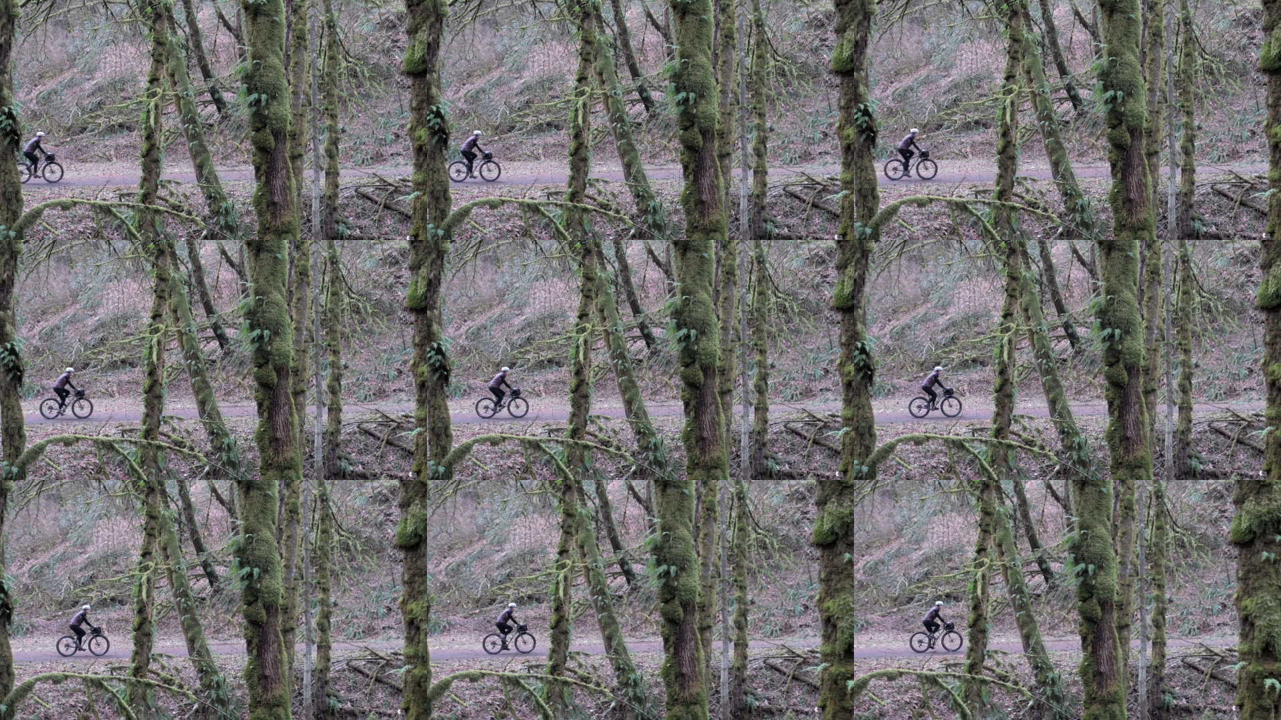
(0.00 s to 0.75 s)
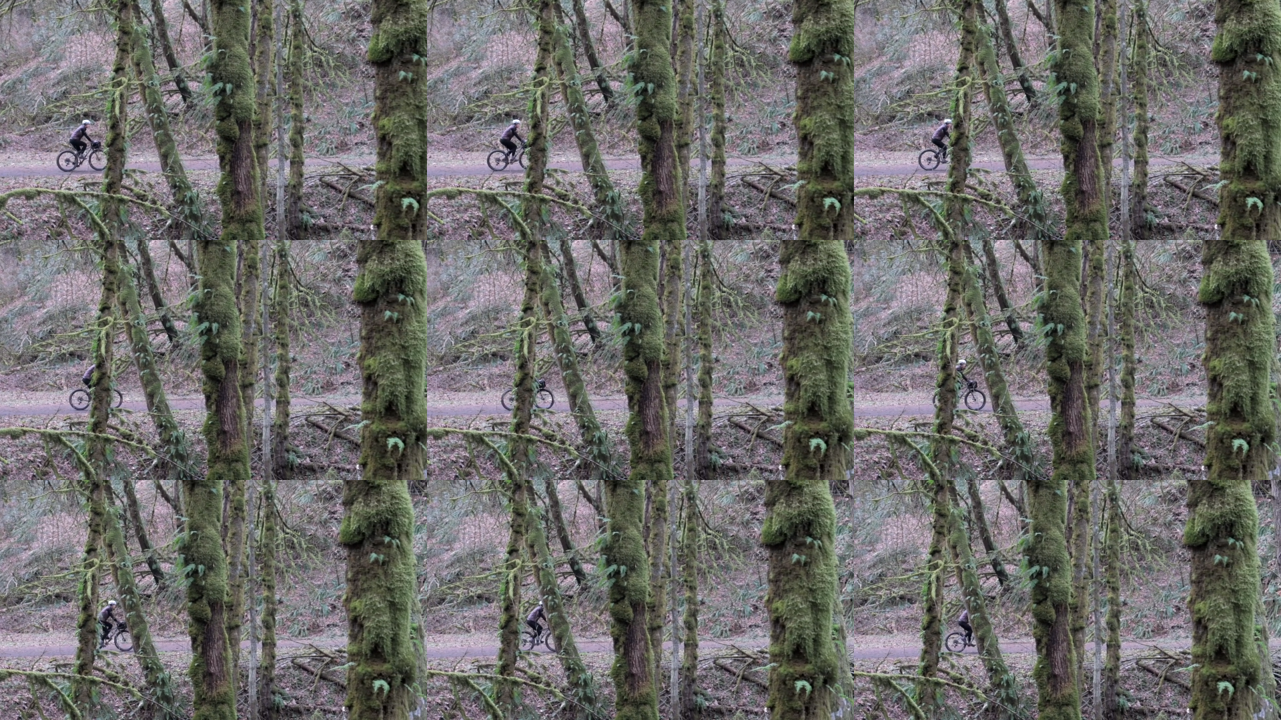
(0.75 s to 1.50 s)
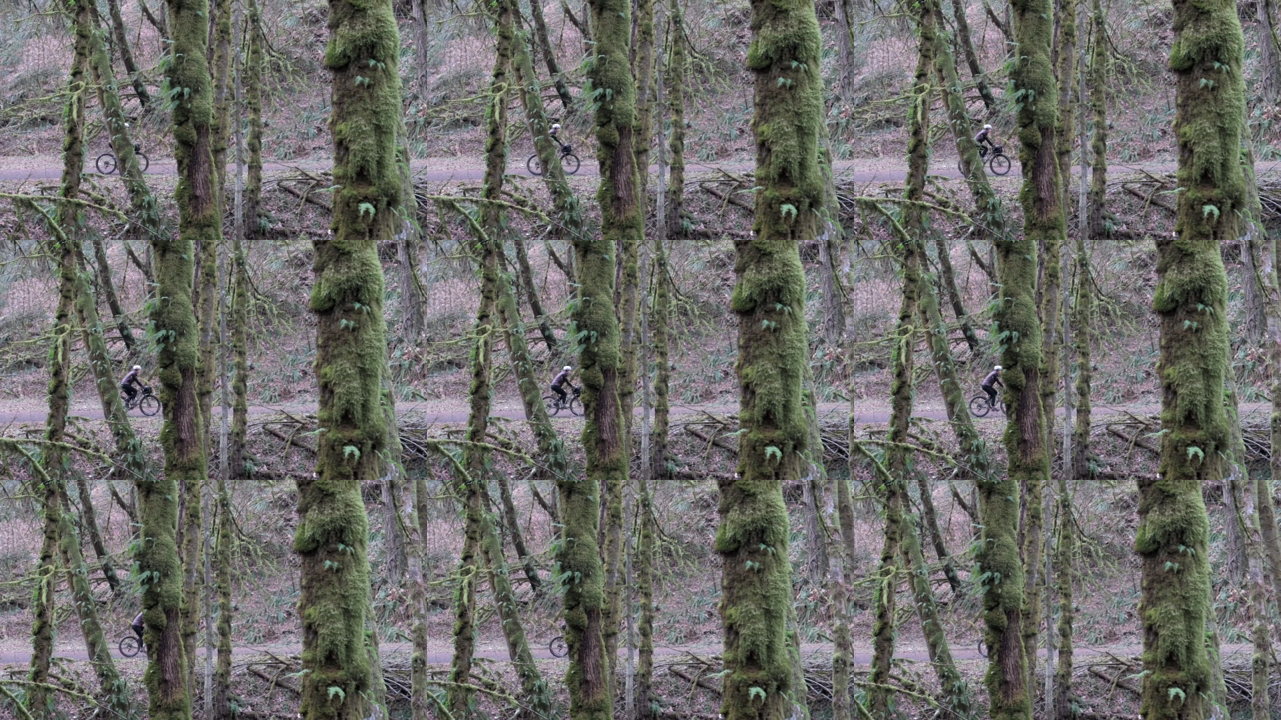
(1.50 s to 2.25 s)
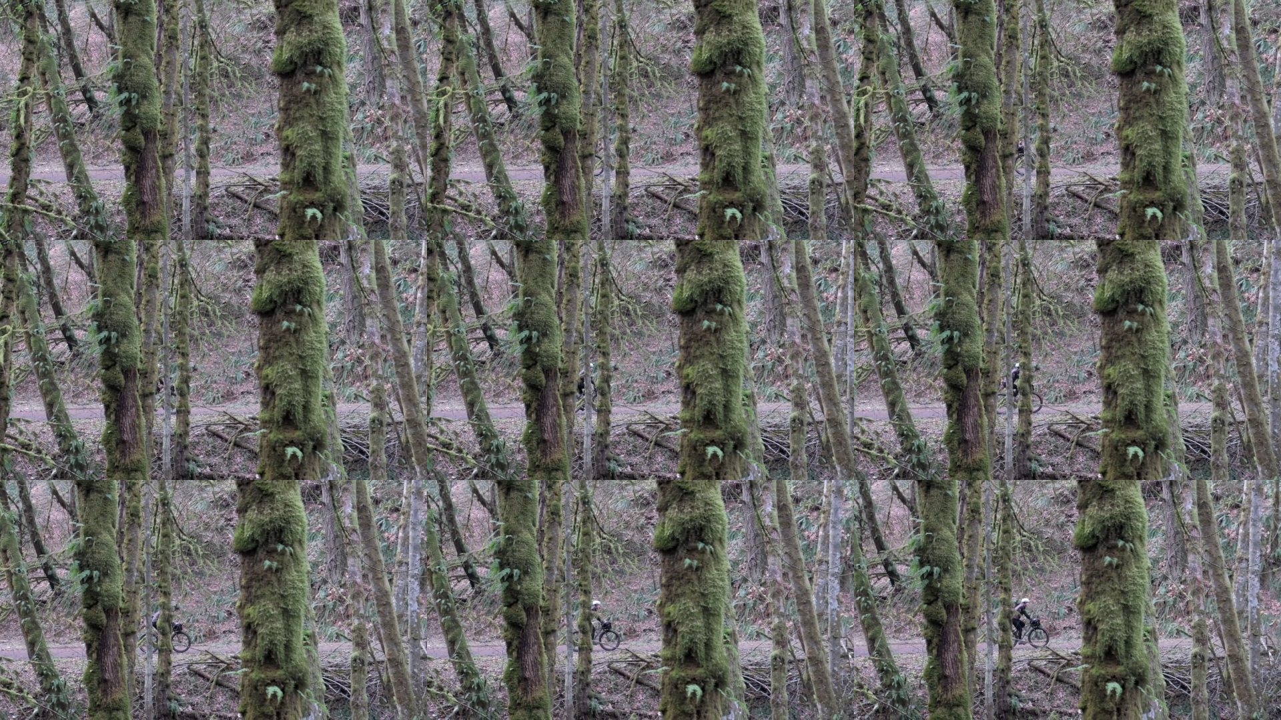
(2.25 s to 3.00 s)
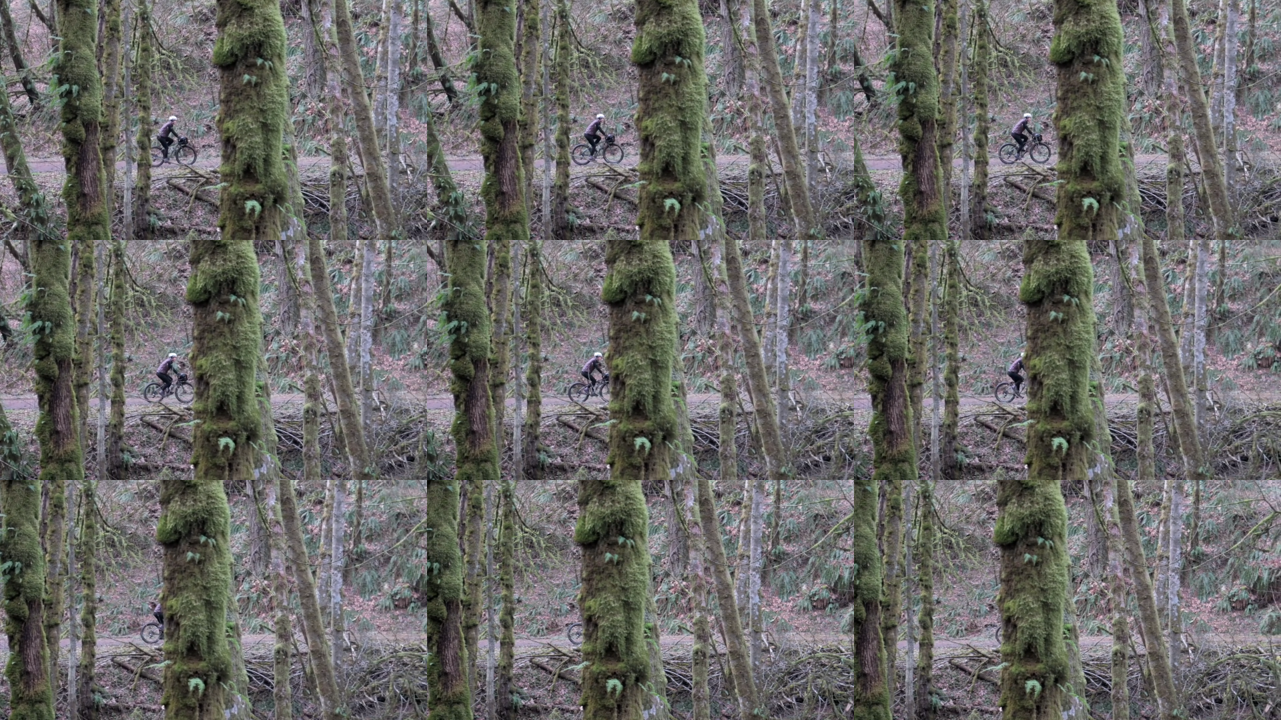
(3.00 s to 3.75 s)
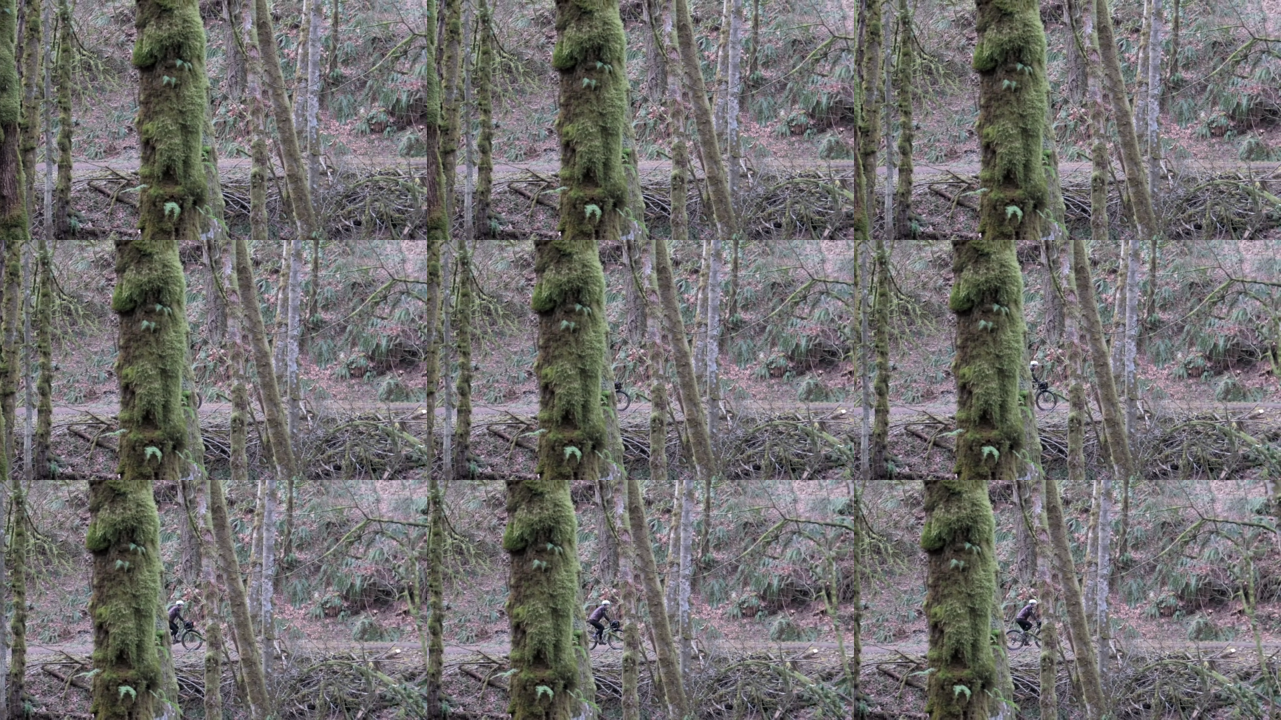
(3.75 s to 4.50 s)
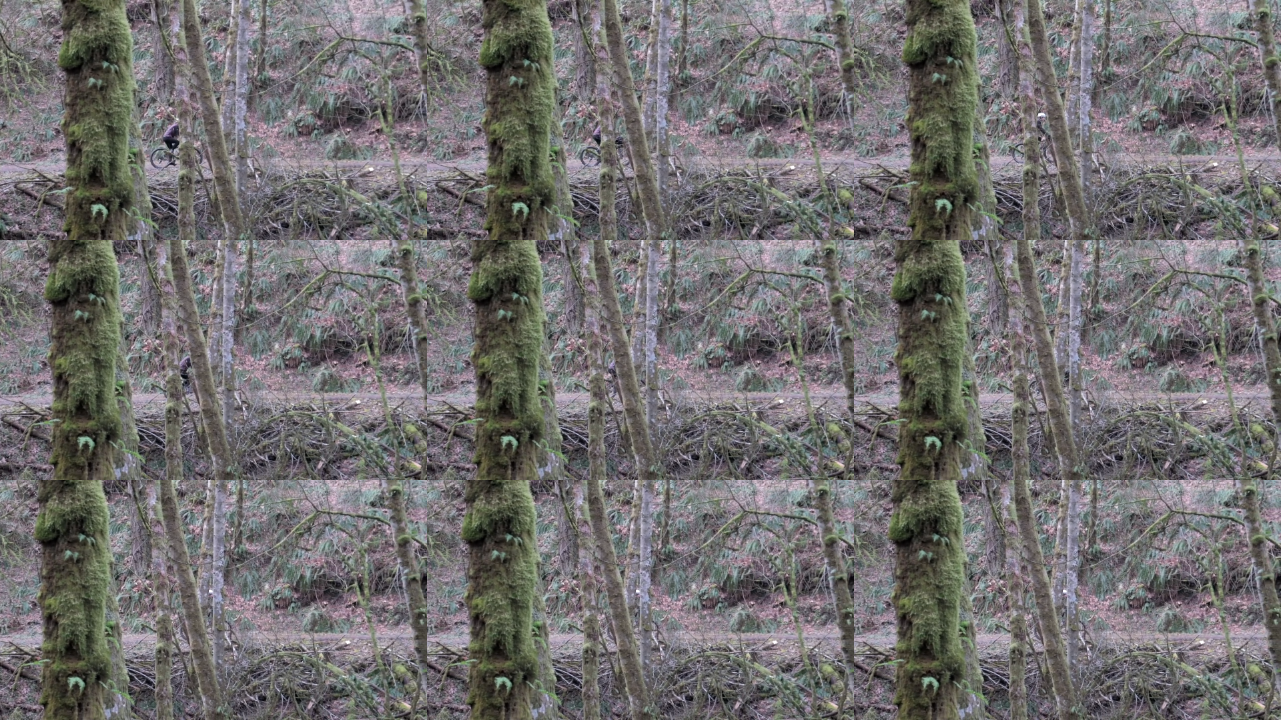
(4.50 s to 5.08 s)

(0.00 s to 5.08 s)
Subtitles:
(no speaker visible)